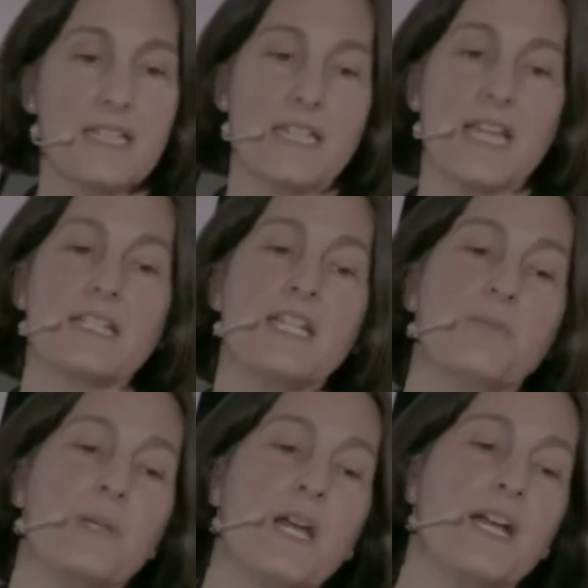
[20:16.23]

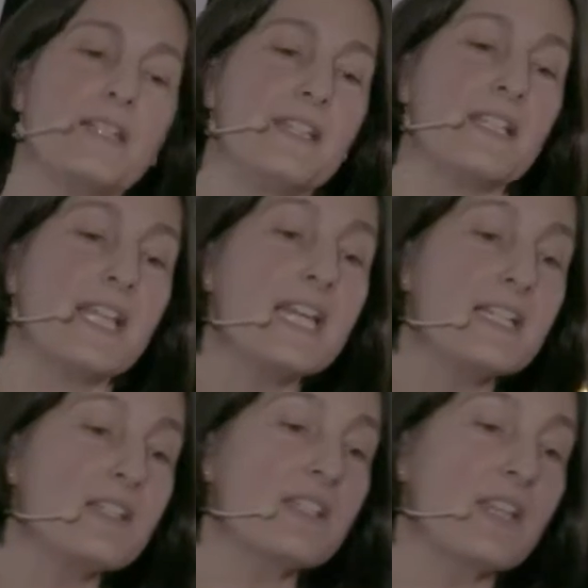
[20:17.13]
technique behind the
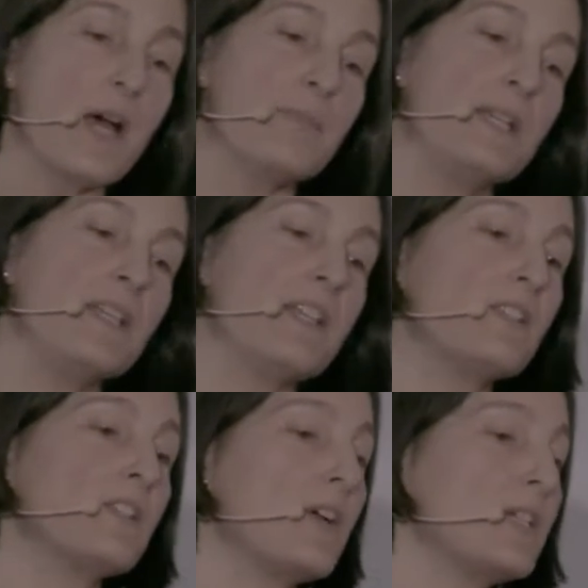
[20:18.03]
latest company that
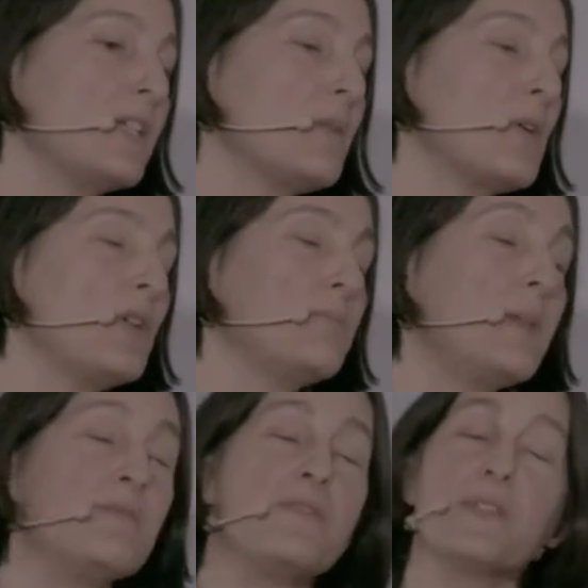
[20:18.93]
started up called
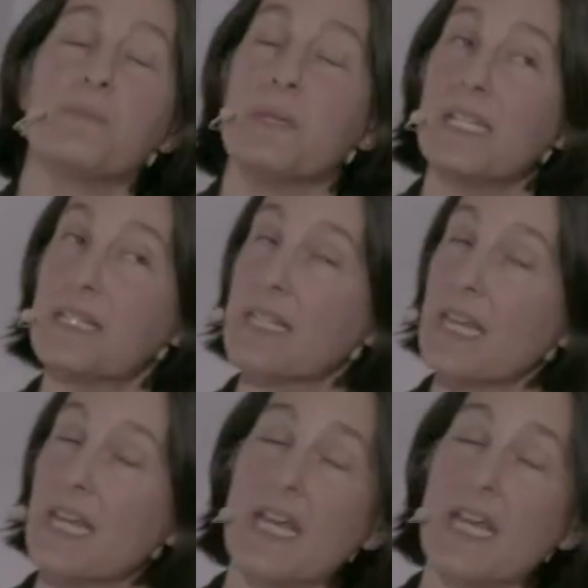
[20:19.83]
Memphis Meats,